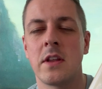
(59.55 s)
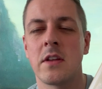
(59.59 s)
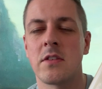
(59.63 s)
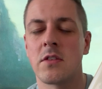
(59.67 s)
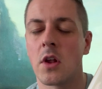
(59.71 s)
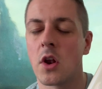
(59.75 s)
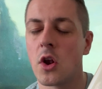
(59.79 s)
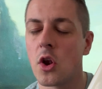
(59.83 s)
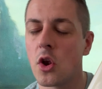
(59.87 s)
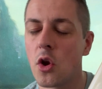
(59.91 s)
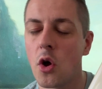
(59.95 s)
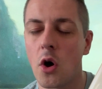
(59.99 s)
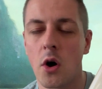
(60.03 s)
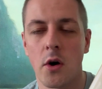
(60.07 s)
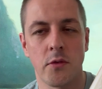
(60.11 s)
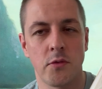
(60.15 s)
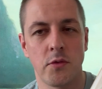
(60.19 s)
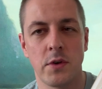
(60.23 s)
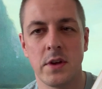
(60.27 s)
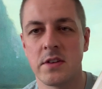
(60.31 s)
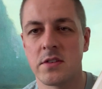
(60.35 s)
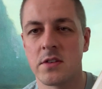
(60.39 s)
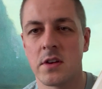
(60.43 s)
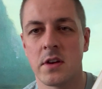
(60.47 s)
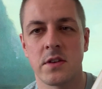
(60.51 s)
a lot of
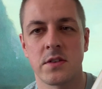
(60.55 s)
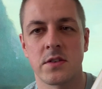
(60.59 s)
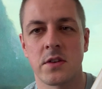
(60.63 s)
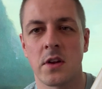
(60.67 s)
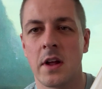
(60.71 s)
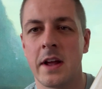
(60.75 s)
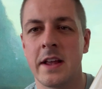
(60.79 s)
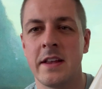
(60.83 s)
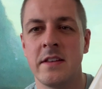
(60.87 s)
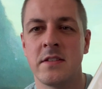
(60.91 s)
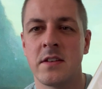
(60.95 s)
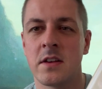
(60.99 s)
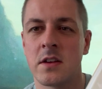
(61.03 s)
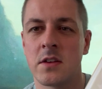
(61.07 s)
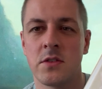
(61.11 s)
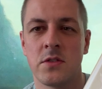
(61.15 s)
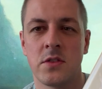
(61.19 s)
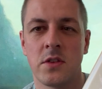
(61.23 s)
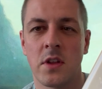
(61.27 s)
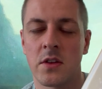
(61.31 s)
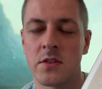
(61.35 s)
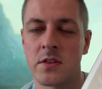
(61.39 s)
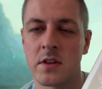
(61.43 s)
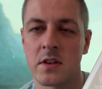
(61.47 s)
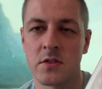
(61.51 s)
research, like he
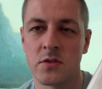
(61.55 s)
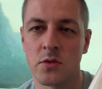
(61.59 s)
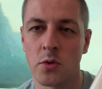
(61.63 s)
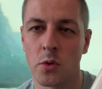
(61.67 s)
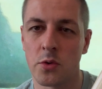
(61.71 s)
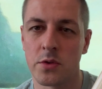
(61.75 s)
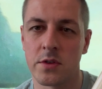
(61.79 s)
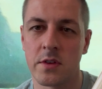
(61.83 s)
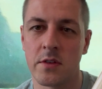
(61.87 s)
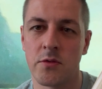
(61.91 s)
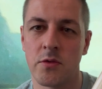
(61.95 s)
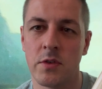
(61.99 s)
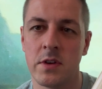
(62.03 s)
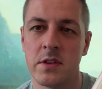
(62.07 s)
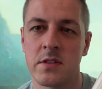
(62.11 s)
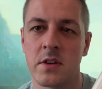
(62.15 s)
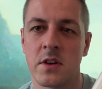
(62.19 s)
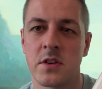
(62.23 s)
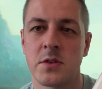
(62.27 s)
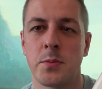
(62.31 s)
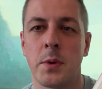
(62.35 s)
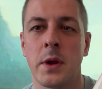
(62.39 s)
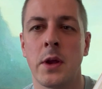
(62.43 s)
does exhaustive research,